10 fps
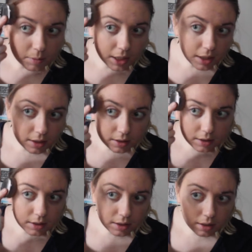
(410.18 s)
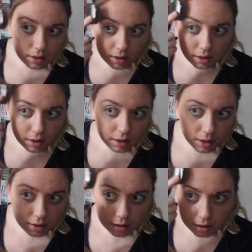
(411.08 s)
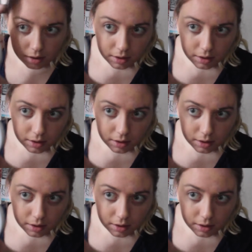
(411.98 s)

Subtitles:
Because that's